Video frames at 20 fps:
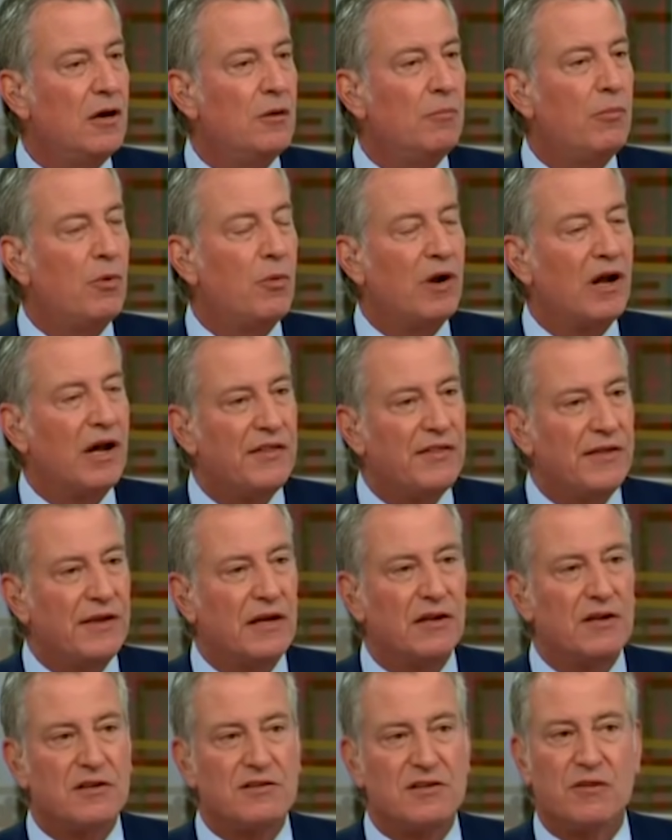But what I think
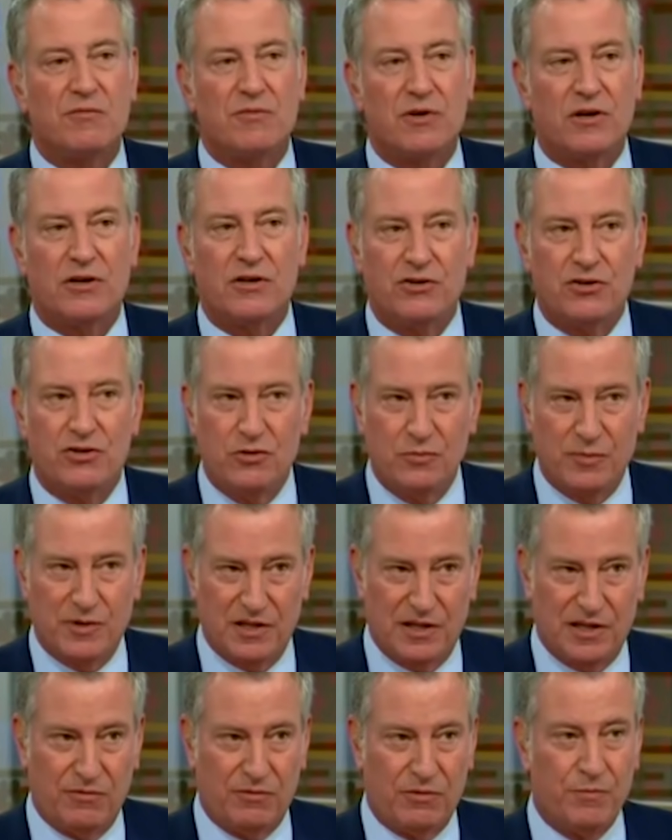is on a very human
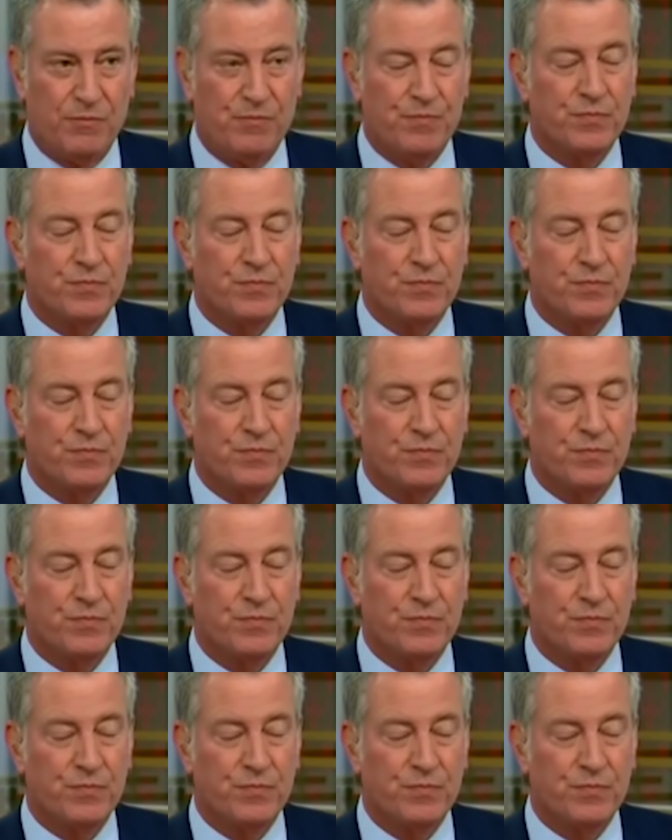level,